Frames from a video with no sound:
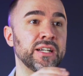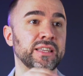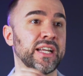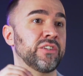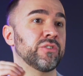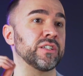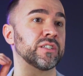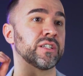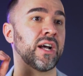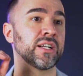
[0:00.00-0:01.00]
Then you can
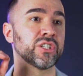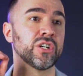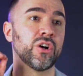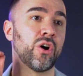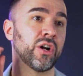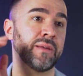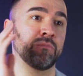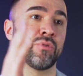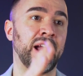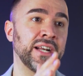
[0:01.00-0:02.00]
touch on a
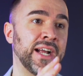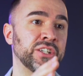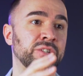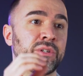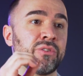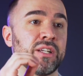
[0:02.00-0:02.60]
brand attribute,